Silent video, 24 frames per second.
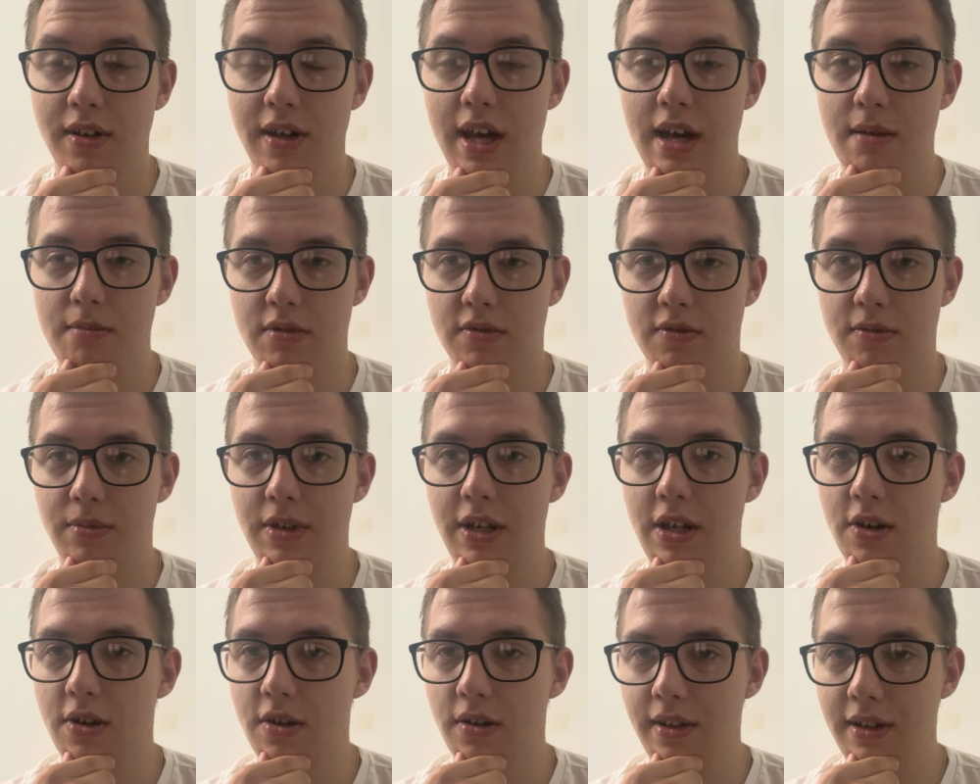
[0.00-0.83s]
games from
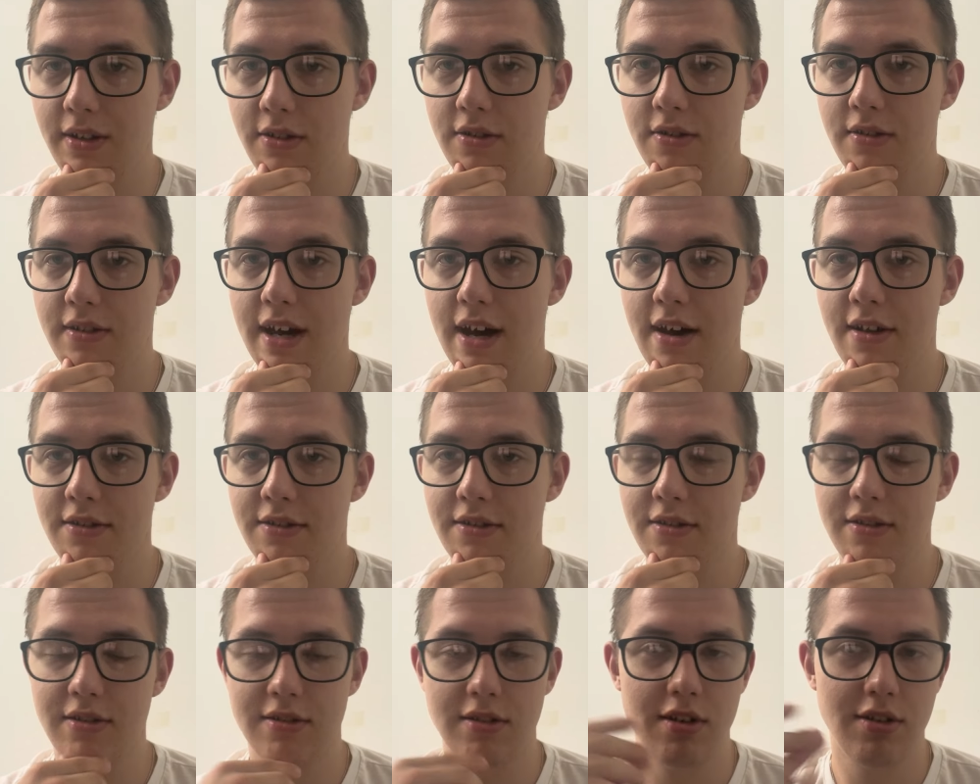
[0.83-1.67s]
the early
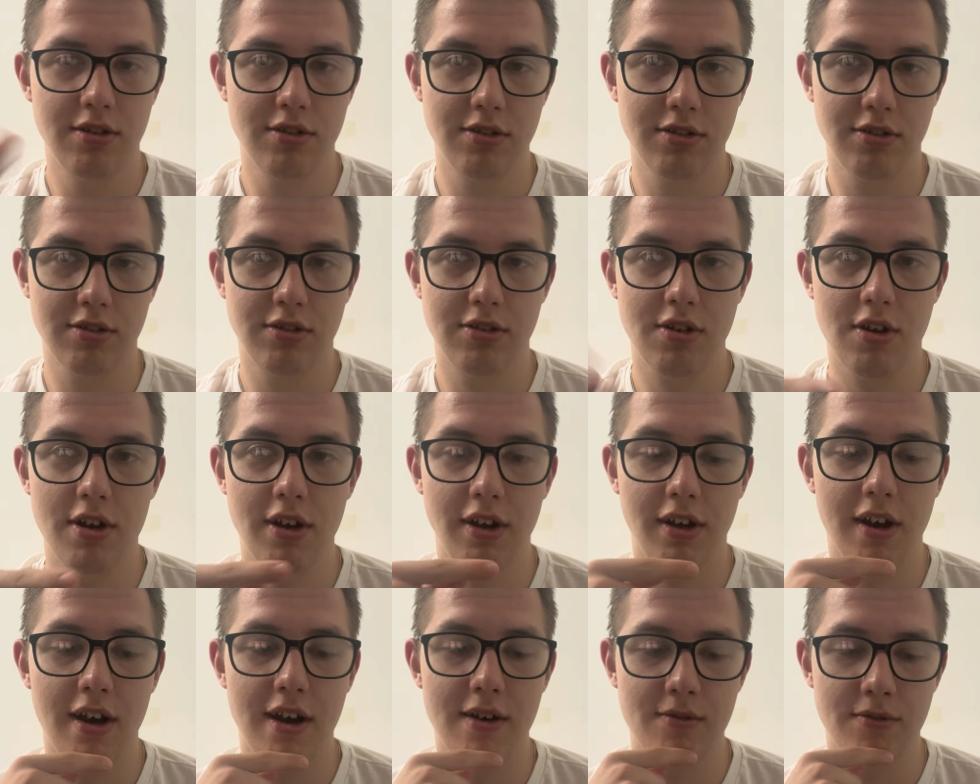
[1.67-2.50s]
2000s. So
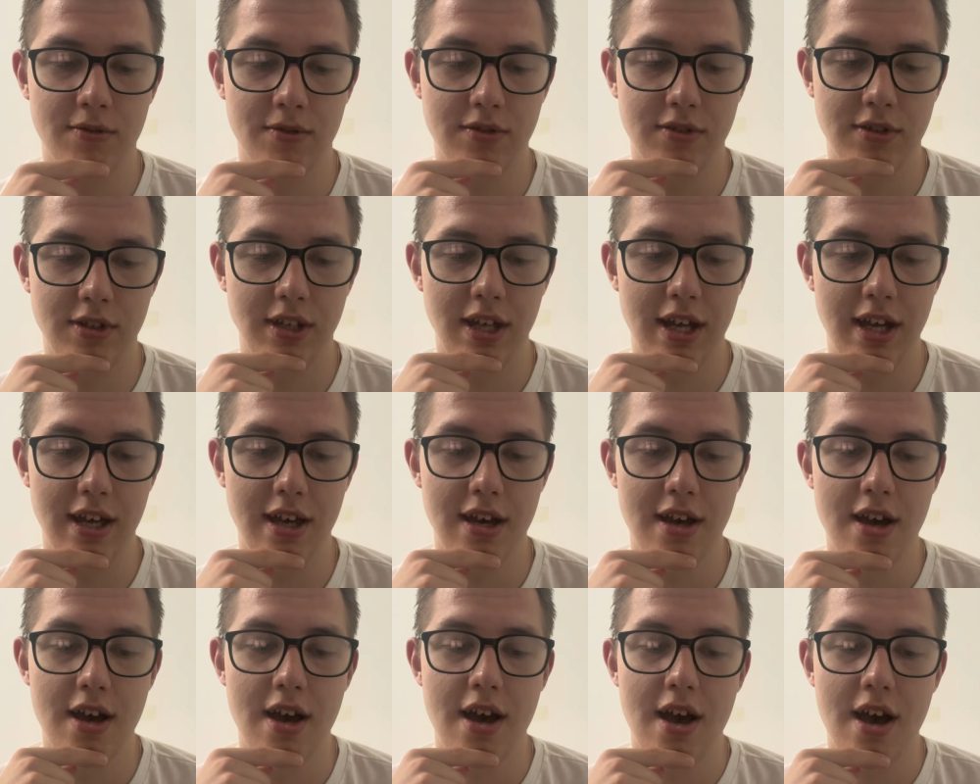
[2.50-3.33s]
starting off today,
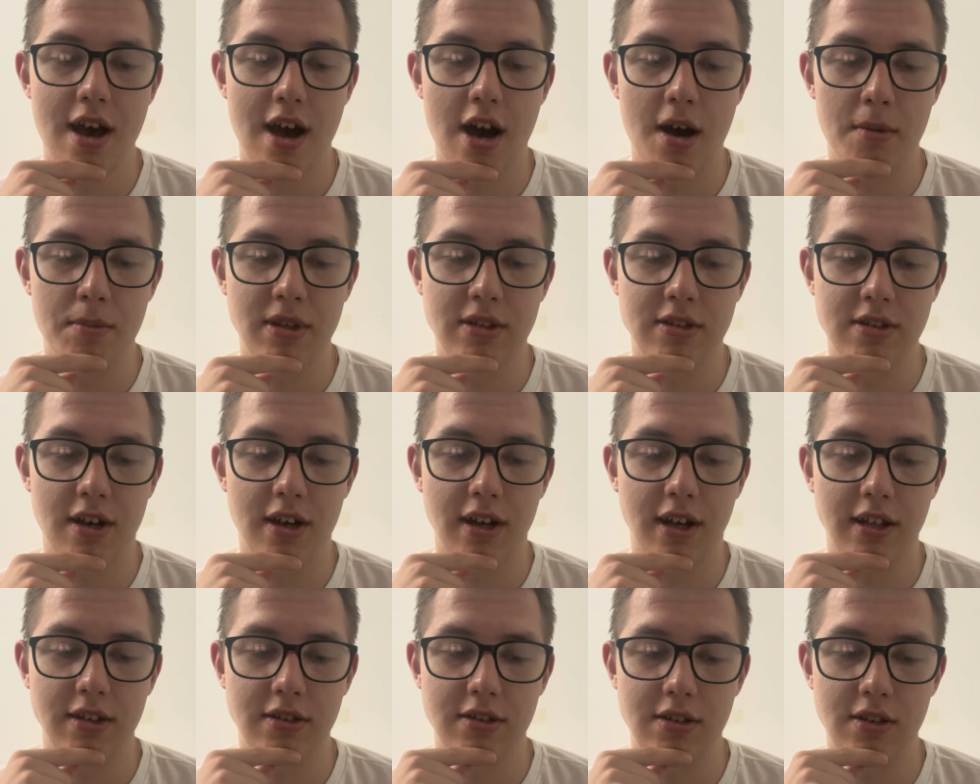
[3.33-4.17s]
I'll be
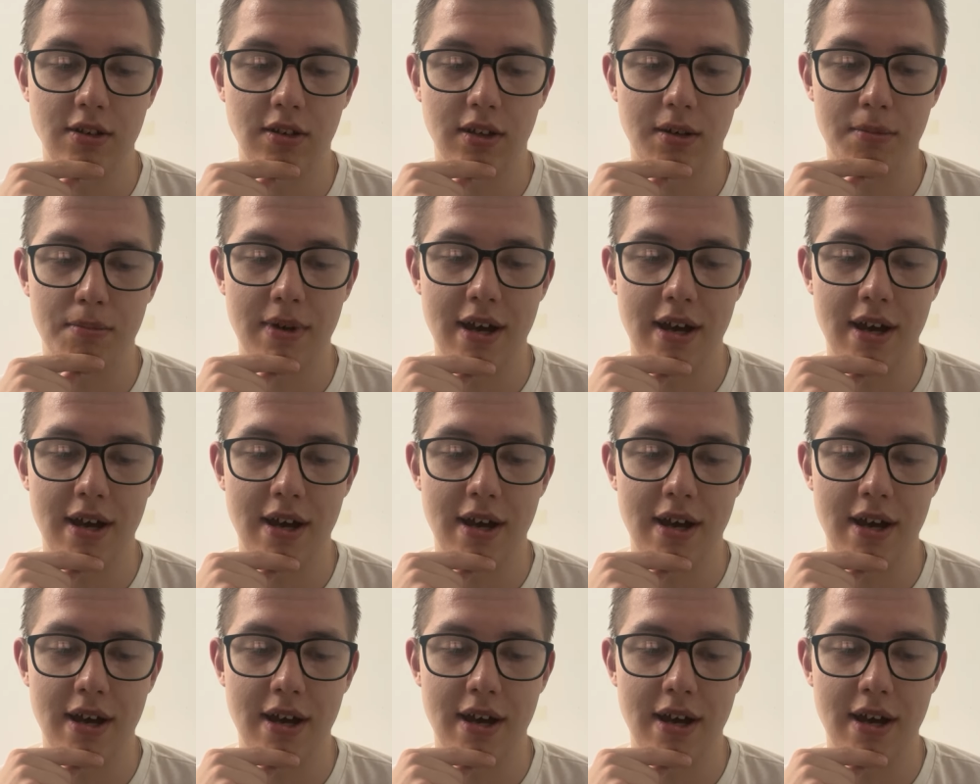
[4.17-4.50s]
talking to you all